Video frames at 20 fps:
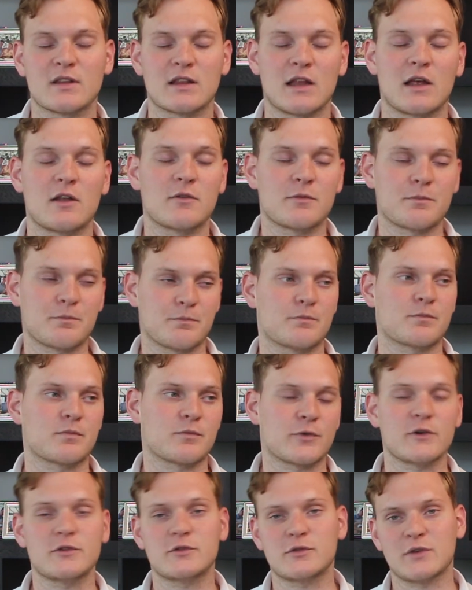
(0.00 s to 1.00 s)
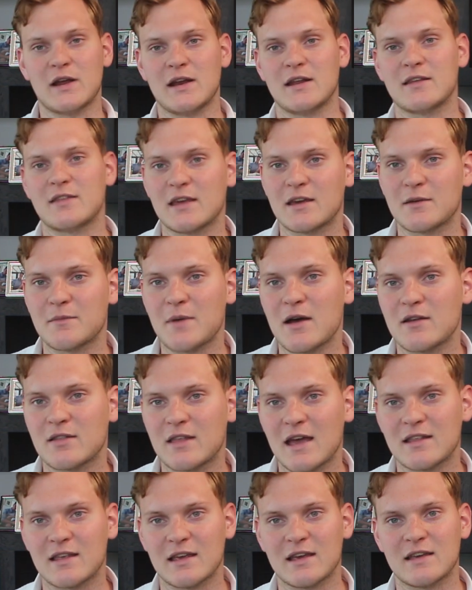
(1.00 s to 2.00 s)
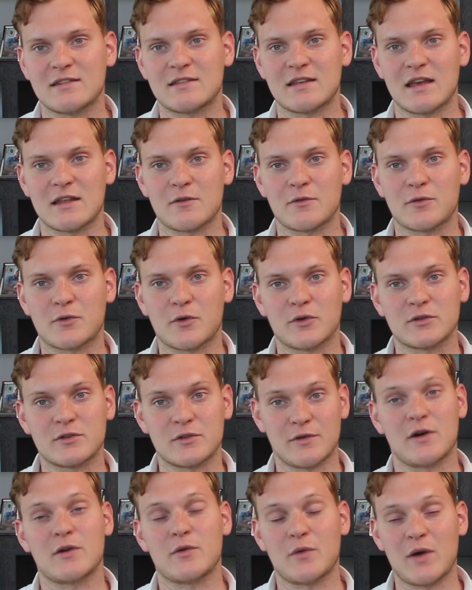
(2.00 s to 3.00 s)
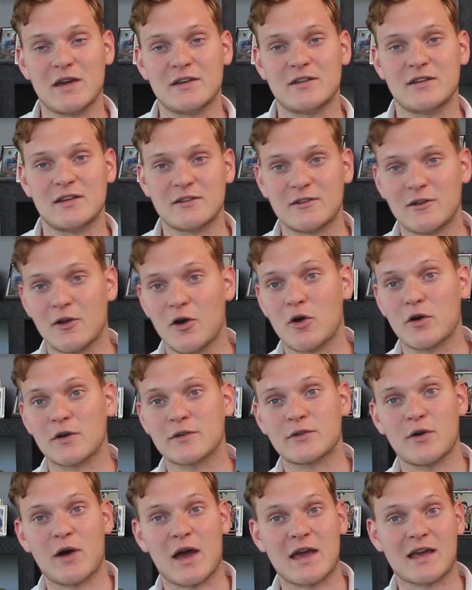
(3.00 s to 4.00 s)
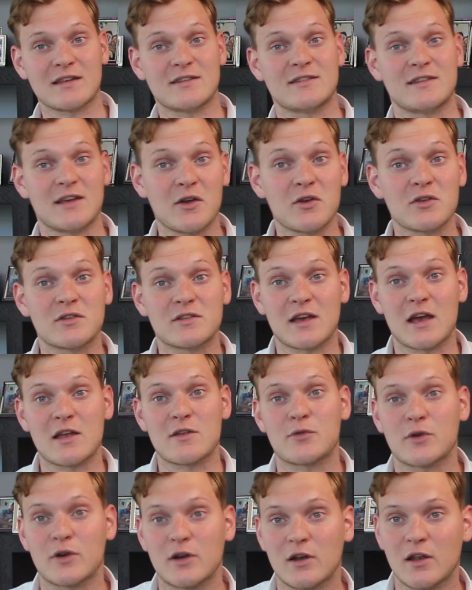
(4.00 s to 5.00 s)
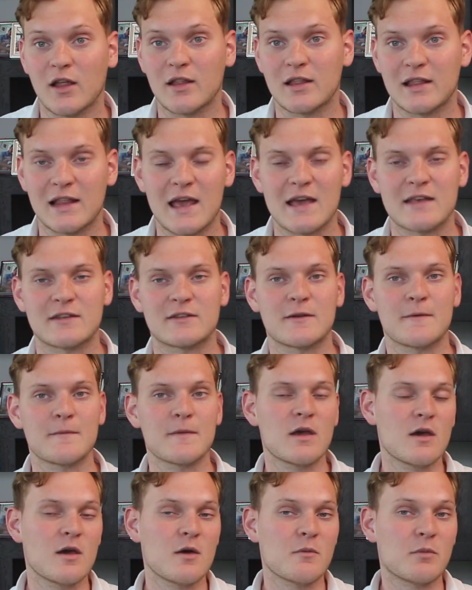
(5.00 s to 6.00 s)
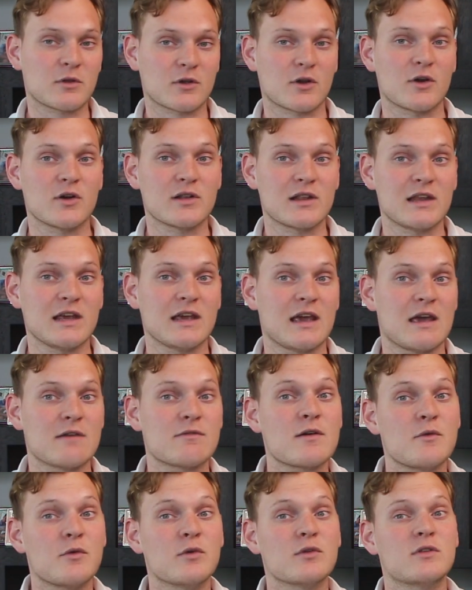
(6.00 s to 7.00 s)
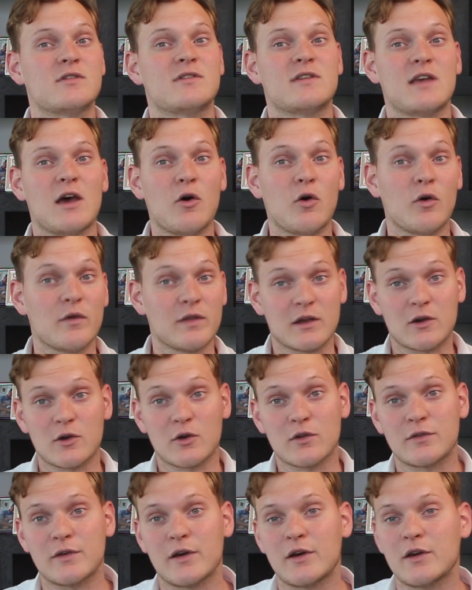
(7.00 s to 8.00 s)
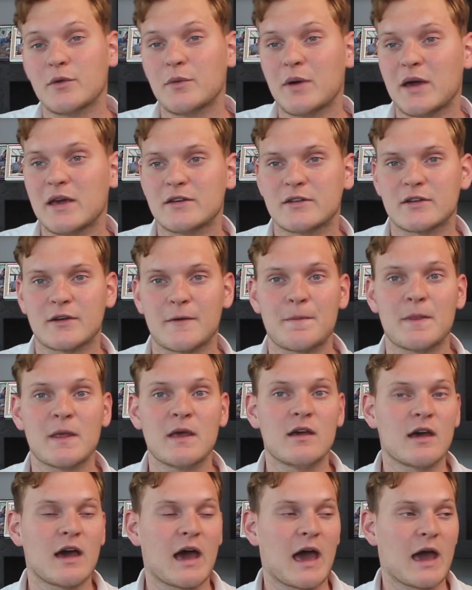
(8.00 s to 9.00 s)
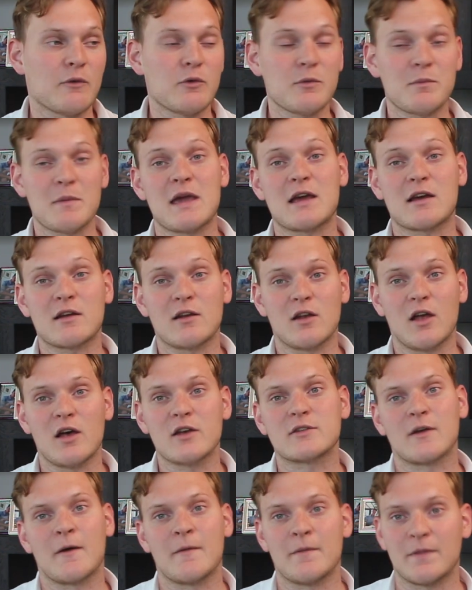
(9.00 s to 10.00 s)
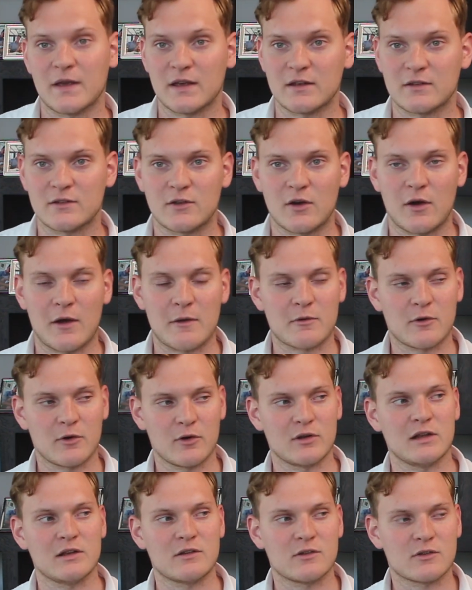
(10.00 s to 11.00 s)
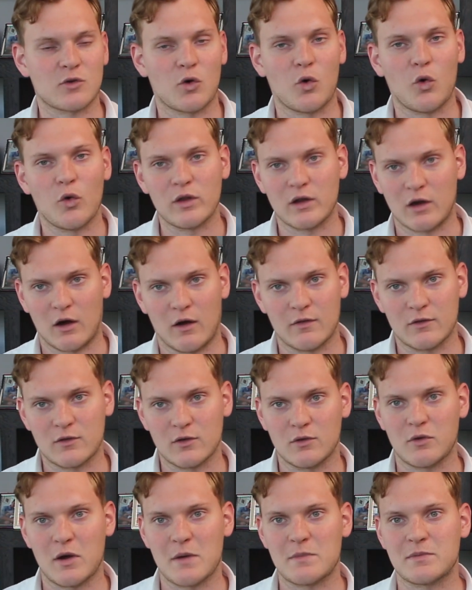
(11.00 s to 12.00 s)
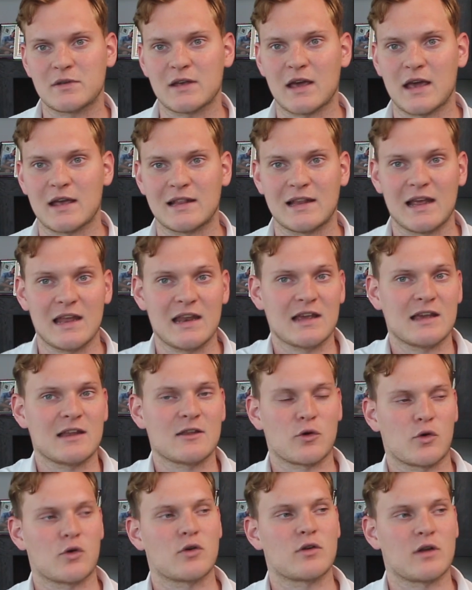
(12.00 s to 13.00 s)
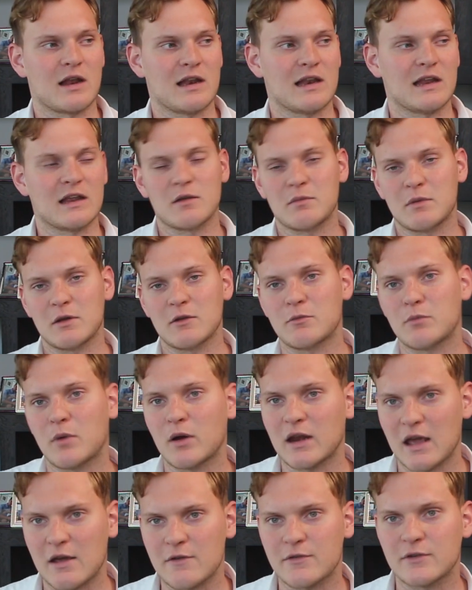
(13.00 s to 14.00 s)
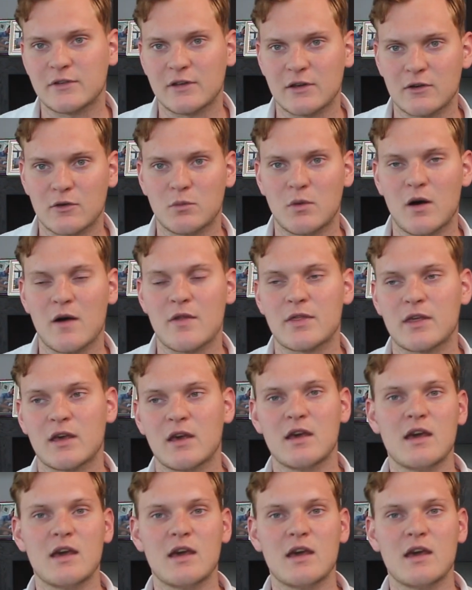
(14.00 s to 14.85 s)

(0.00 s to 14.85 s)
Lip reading: Now the frustrating thing about that is that of course the valuation is lower, so I can sell the site for a lot less. But currently, if I would sell on the current valuation, I would make a loss on this. So I'm currently just holding onto the website, letting it earn a little bit of money every single month.